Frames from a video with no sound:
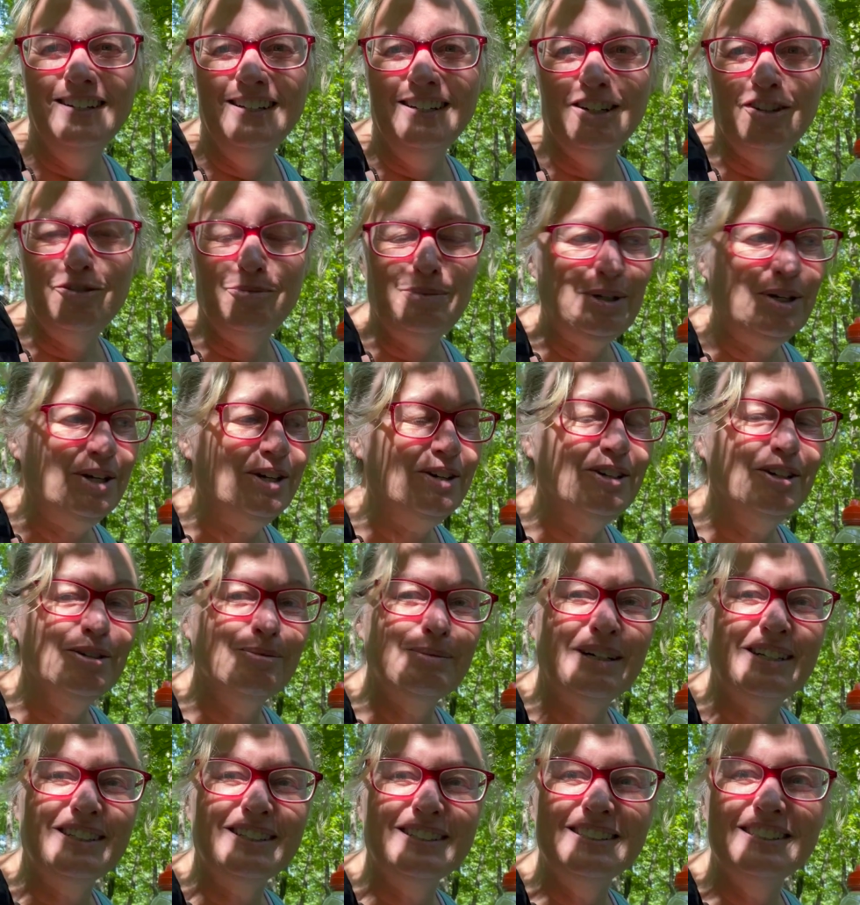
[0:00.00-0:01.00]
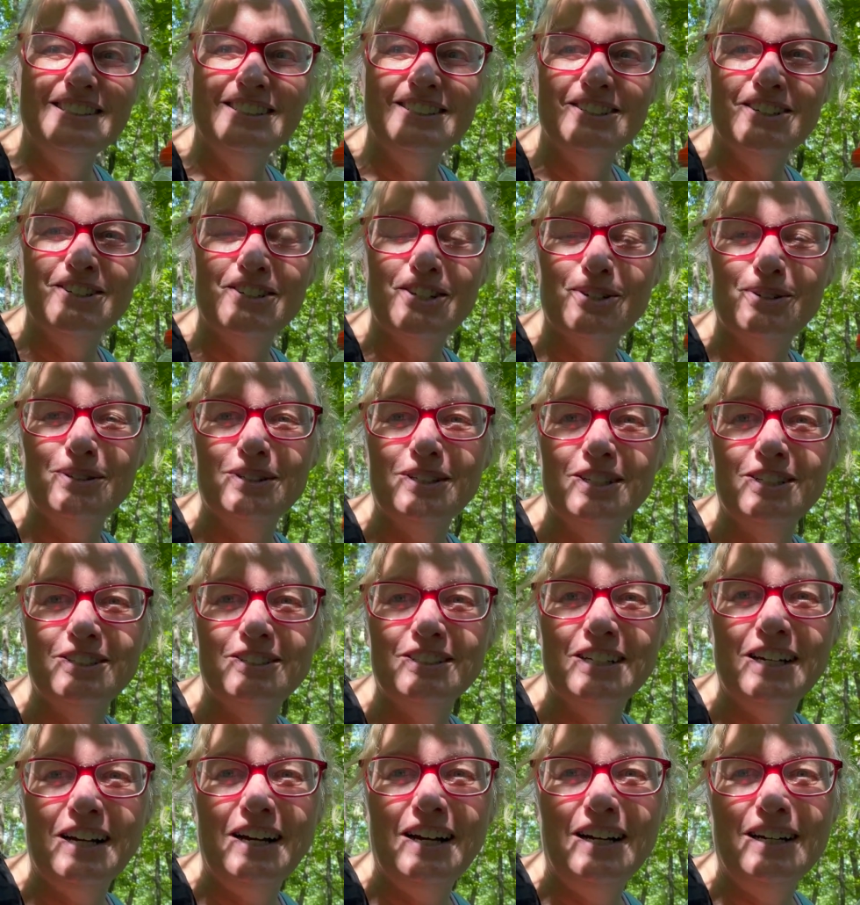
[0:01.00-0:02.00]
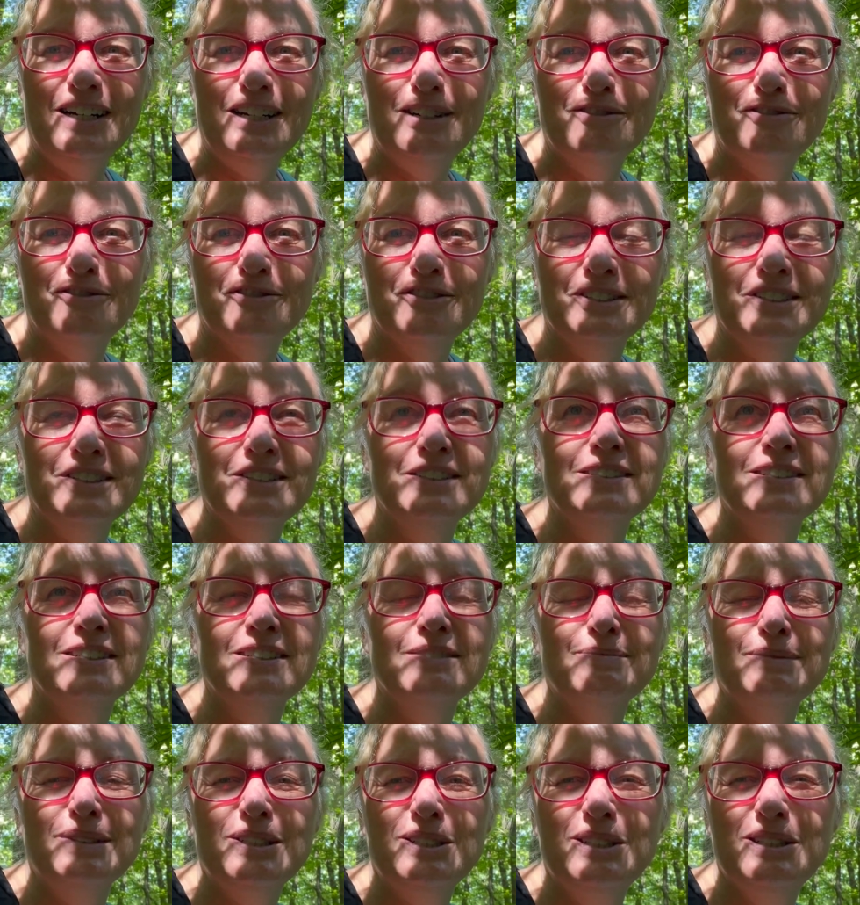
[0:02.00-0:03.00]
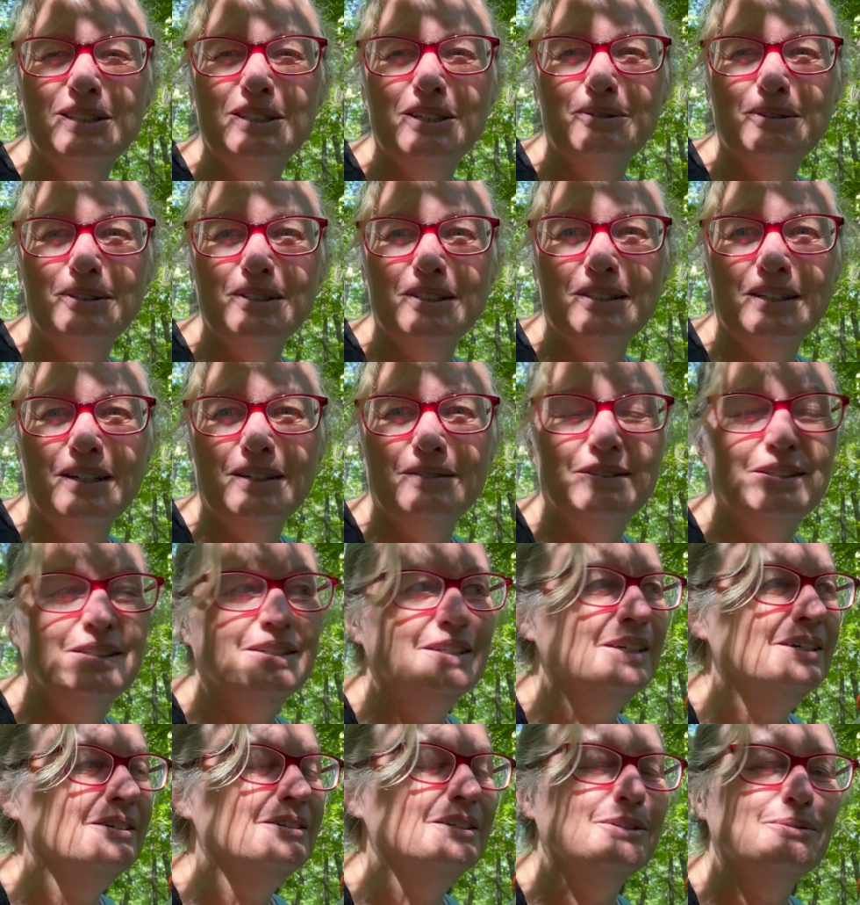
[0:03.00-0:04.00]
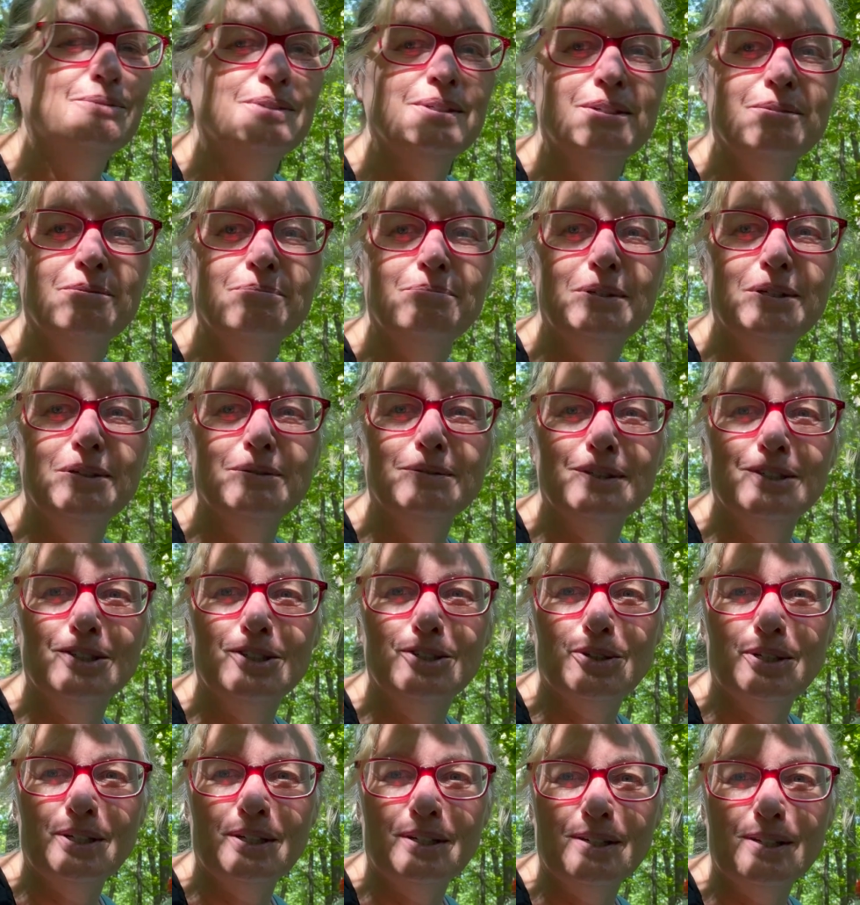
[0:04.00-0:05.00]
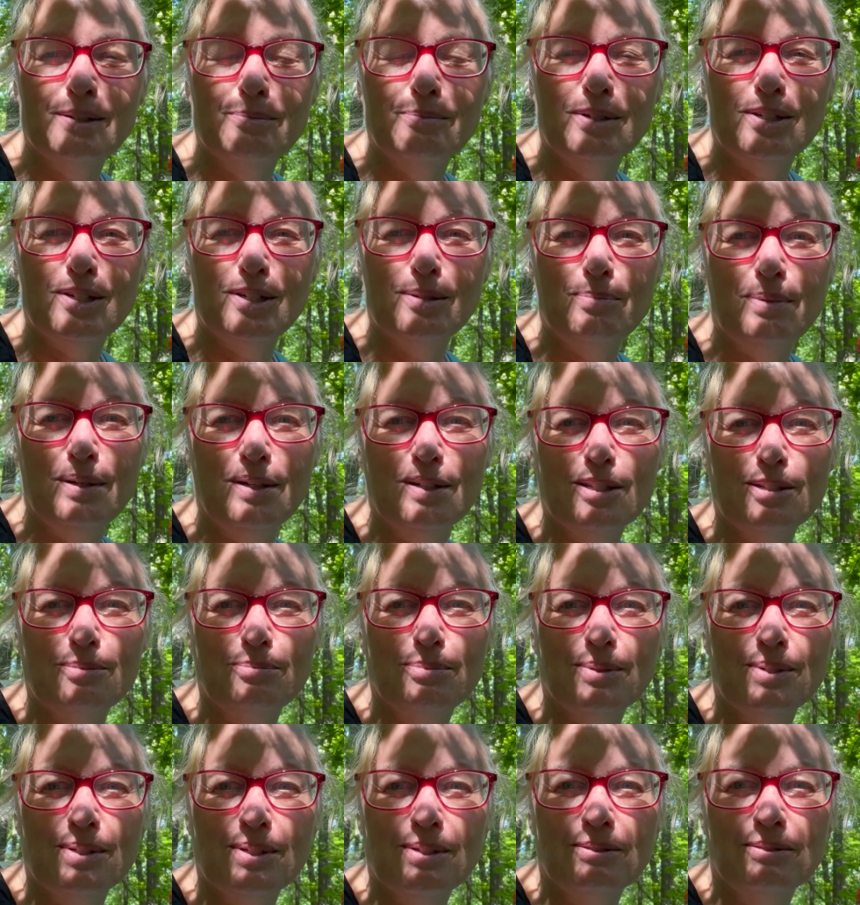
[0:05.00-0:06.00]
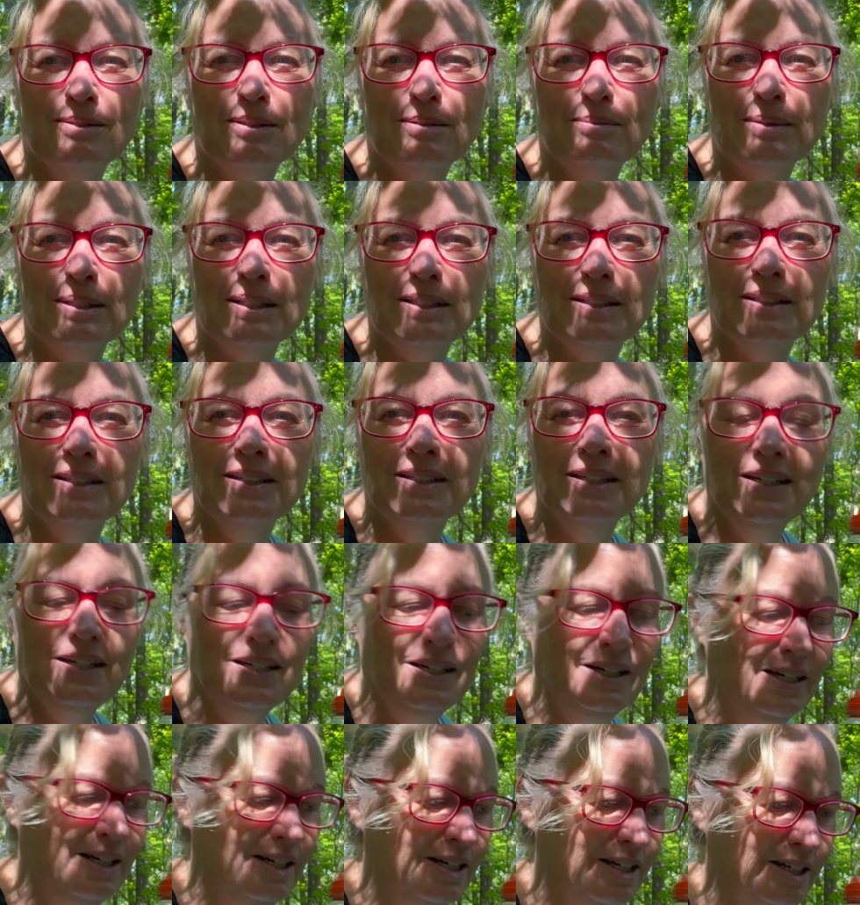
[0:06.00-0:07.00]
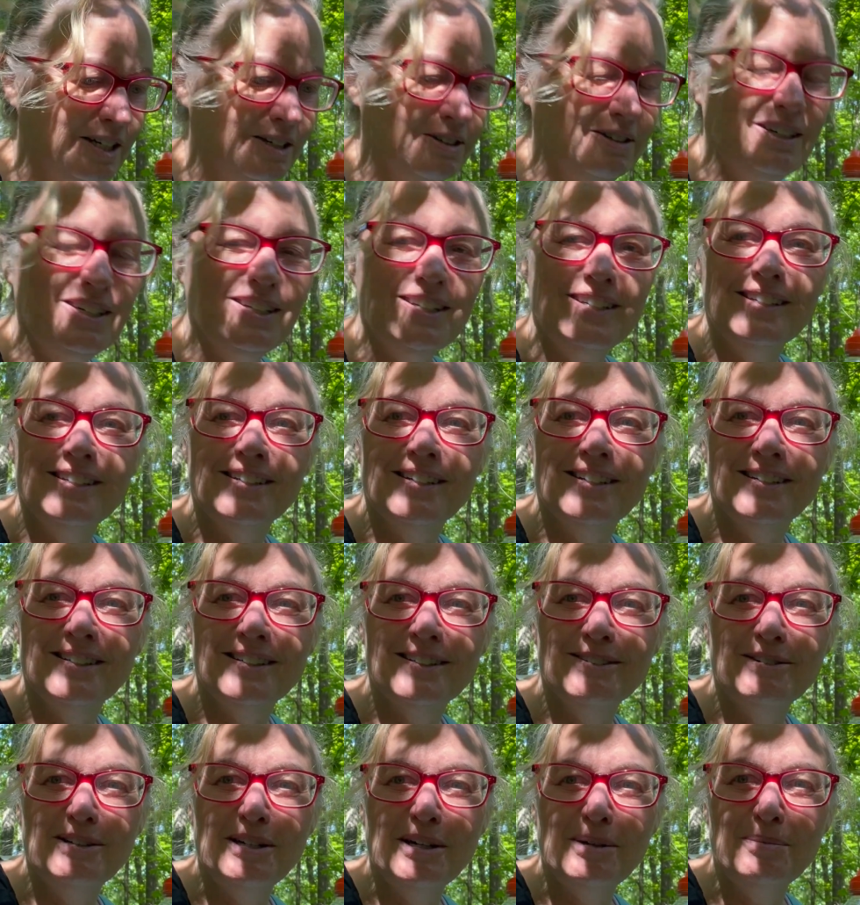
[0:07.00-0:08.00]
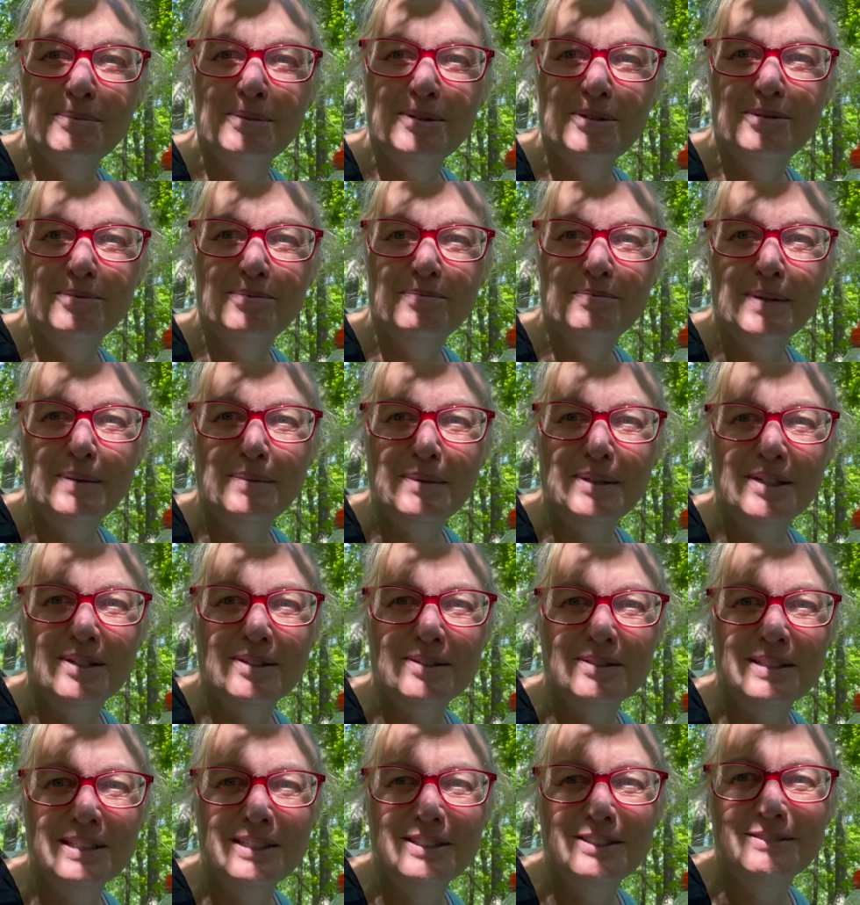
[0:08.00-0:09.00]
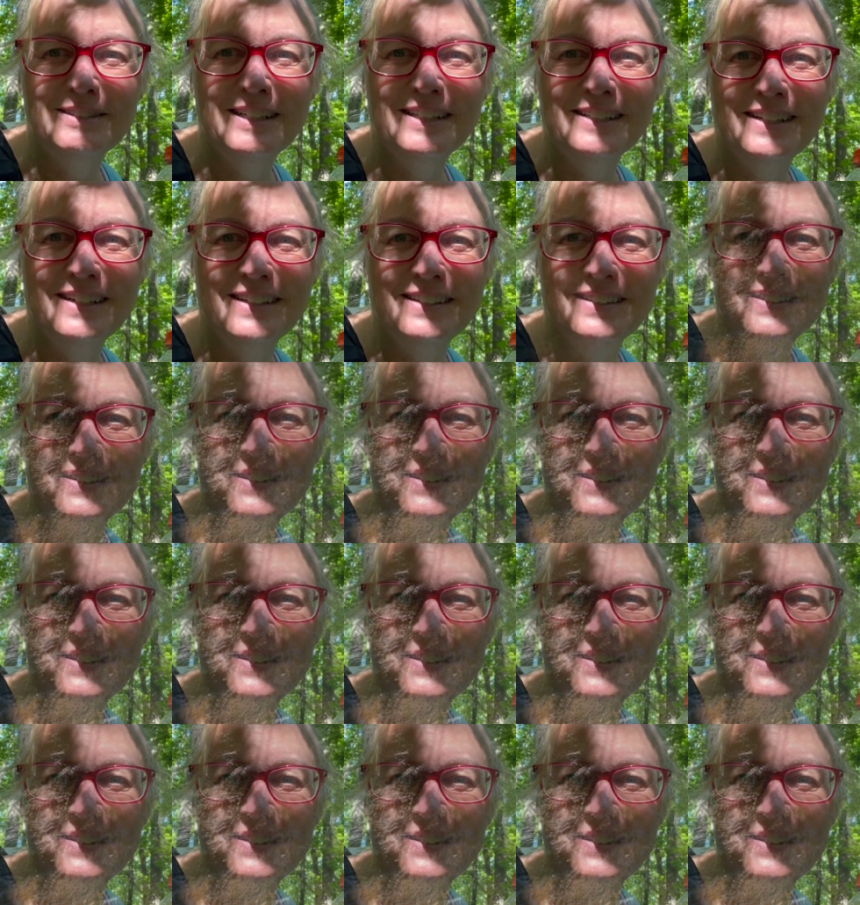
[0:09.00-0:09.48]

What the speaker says: I've been carrying about 1 liter, 2.5 liters, and I'm a little lower than that right now, and I want to be able to drink as much as possible, so I'm gonna go ahead and load up with maybe another liter right now.